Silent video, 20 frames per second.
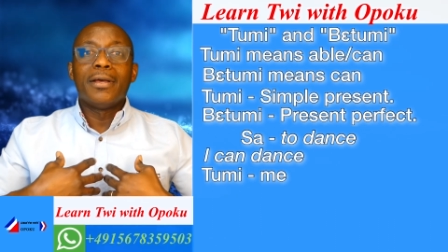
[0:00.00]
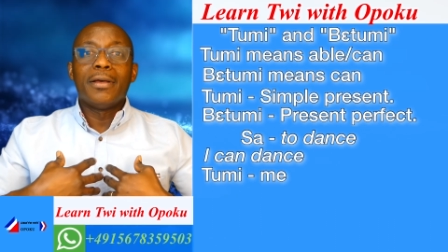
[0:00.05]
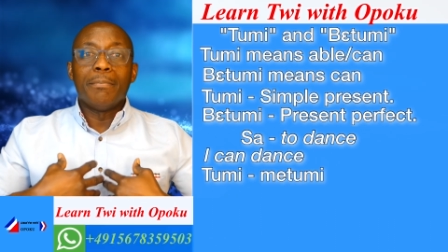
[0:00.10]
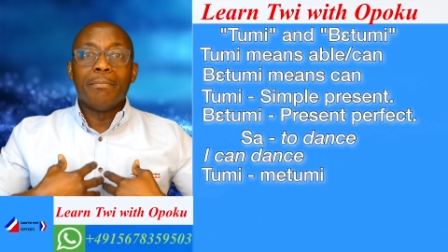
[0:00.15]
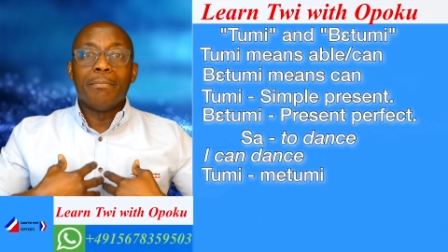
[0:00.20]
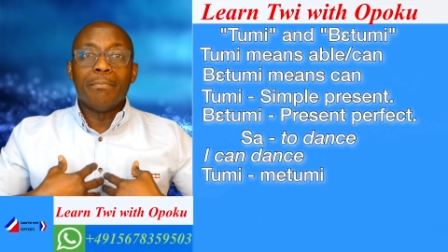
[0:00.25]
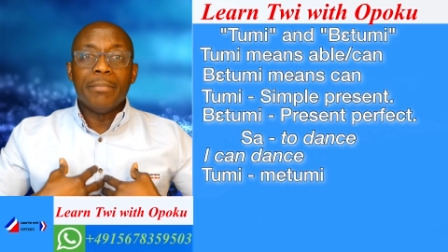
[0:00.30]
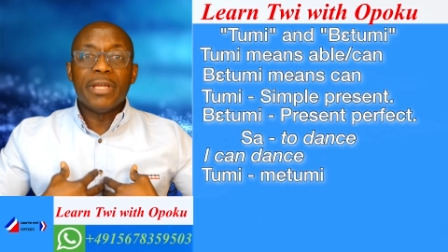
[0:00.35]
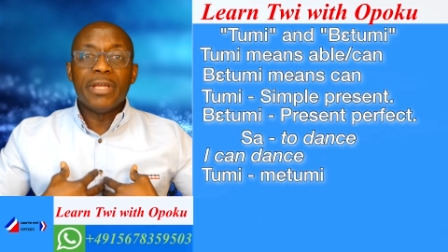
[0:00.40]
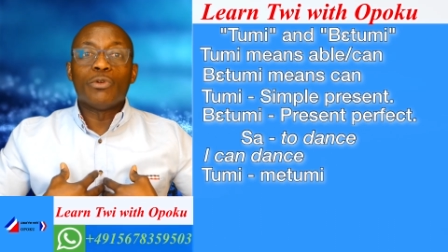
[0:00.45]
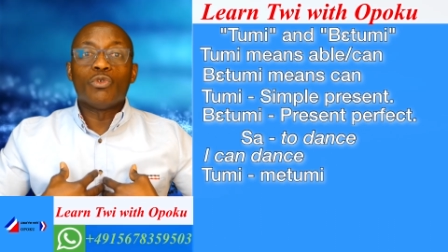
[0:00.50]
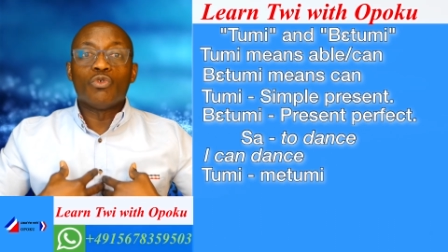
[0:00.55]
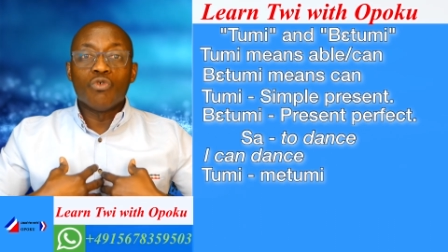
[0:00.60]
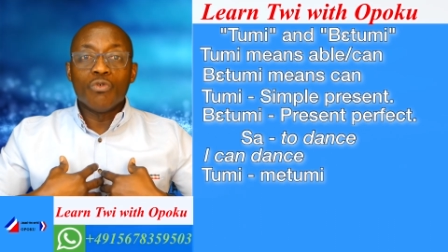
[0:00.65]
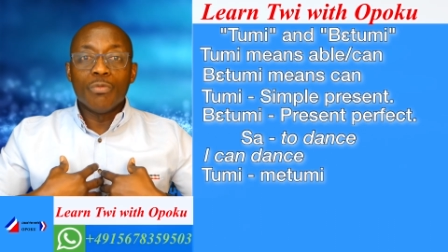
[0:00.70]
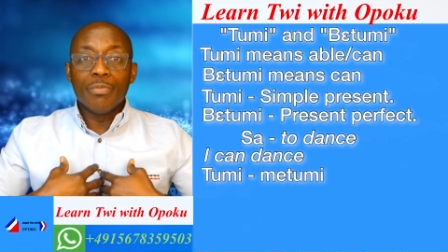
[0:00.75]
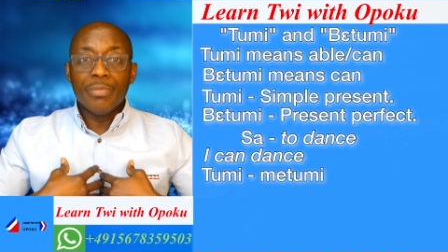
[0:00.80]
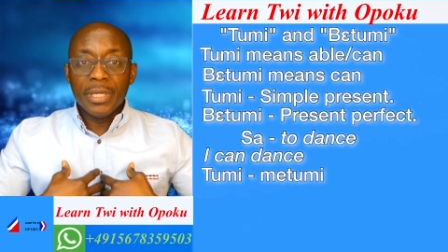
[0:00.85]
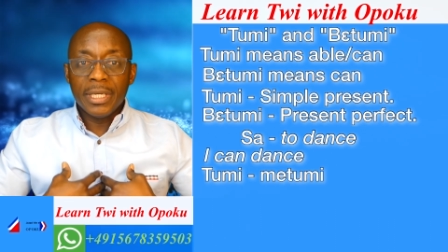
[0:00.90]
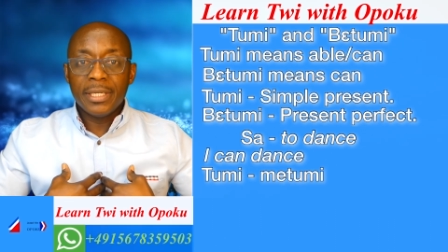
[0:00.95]
Me
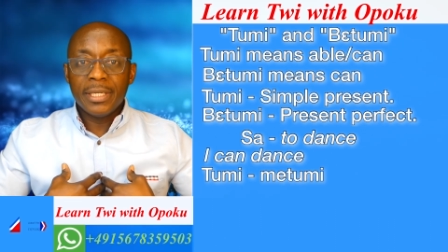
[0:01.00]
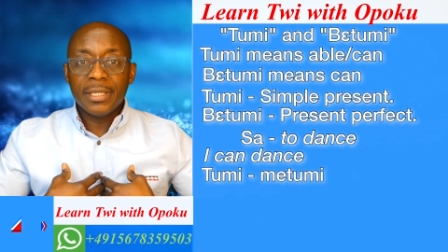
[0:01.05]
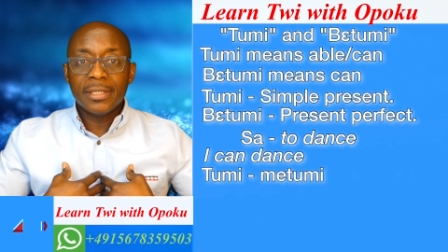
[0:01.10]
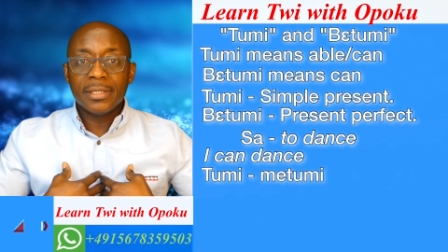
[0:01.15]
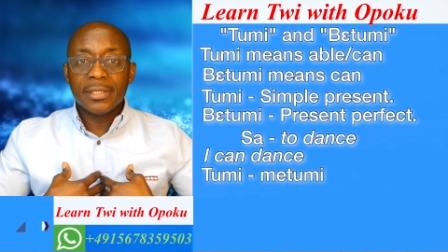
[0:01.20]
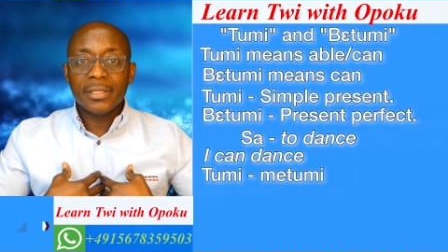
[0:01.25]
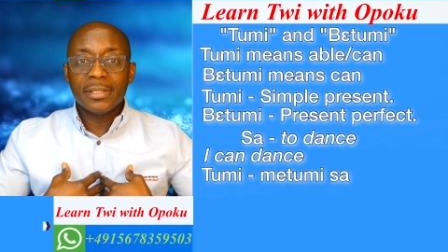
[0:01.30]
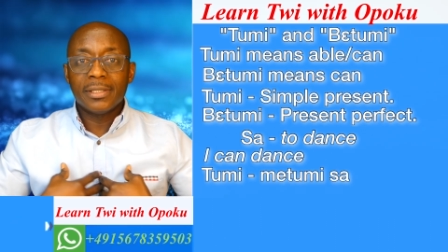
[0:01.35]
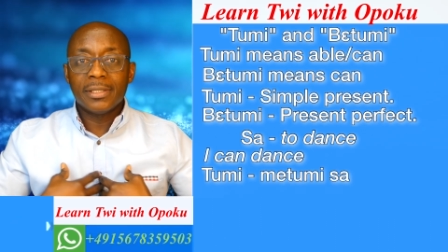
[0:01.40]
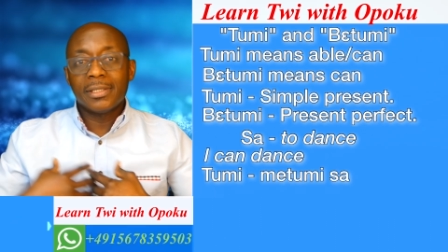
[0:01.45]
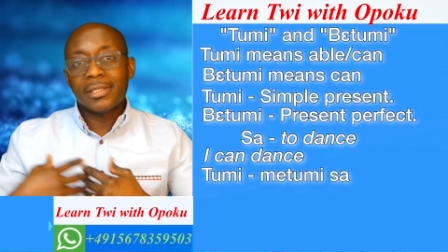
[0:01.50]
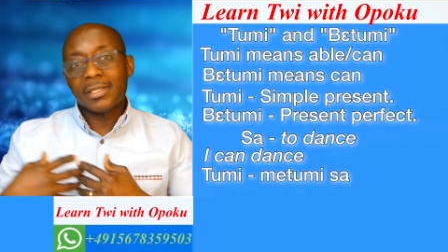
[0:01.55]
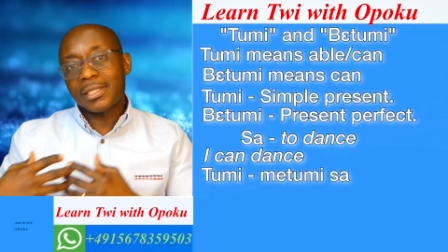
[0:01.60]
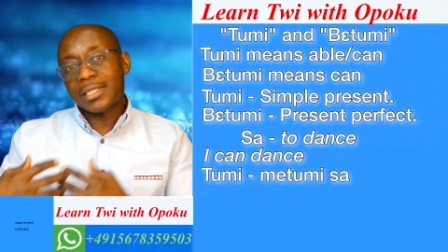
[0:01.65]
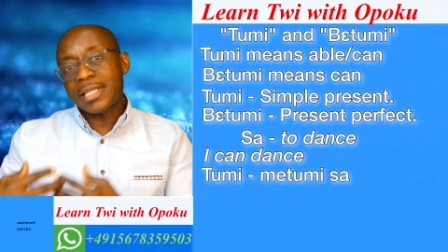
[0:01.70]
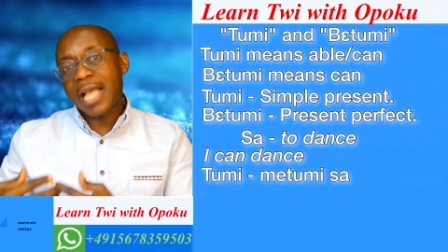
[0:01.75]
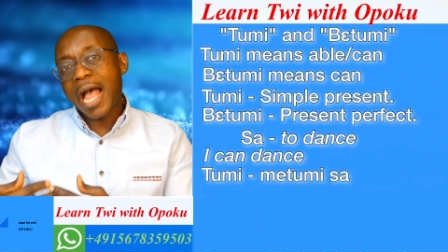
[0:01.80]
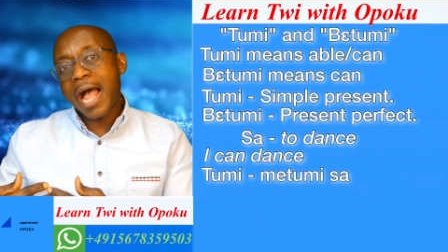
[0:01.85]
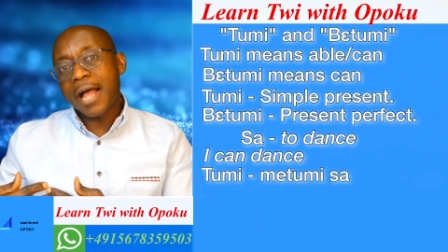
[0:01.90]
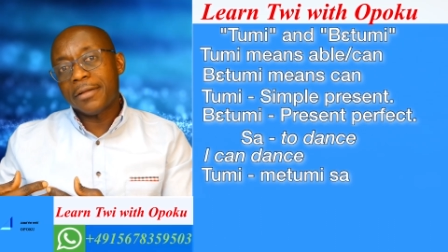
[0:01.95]
Tumi sa.